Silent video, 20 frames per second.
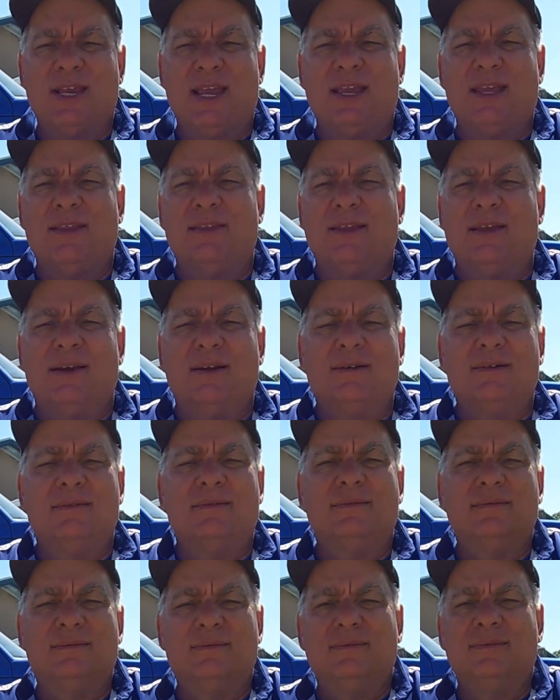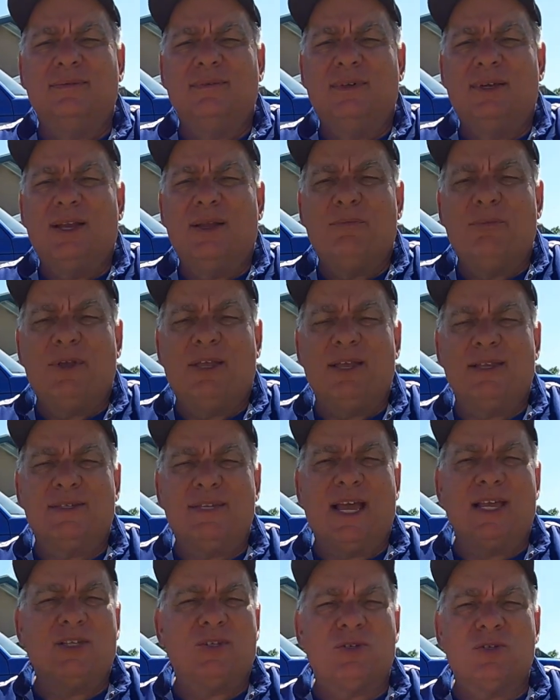take it, because
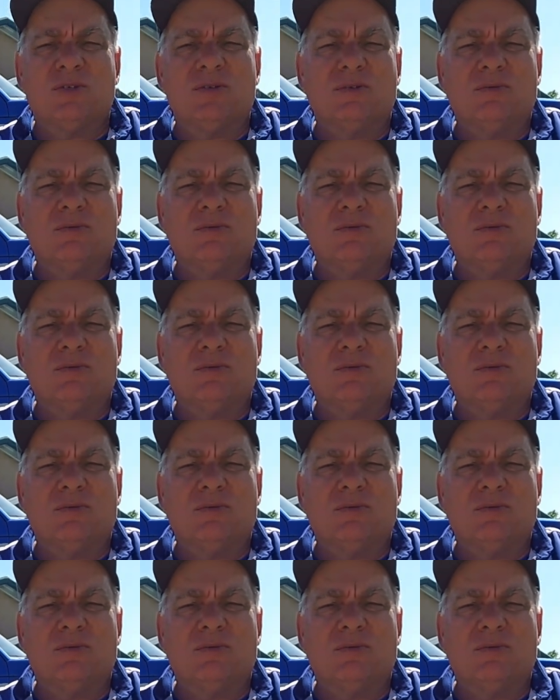that's